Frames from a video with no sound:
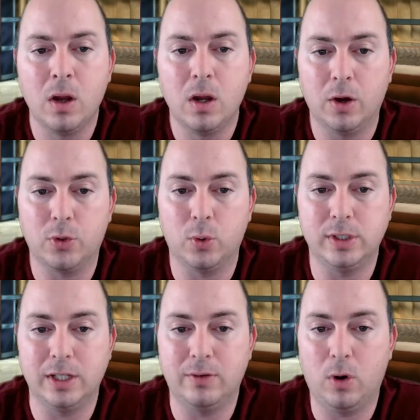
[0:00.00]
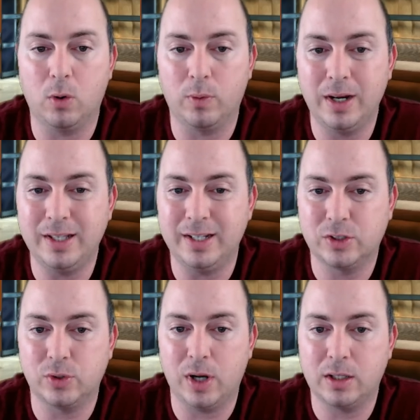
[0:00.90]
Authorities have already
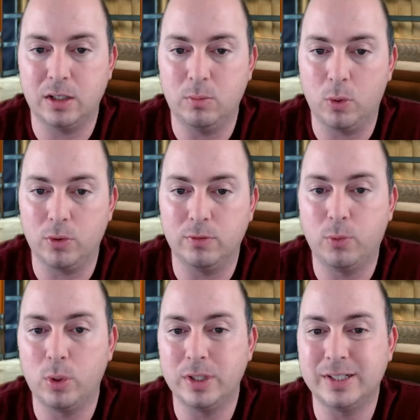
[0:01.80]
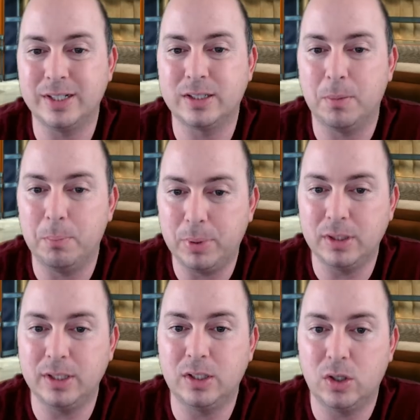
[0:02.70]
extracted more than $46 billion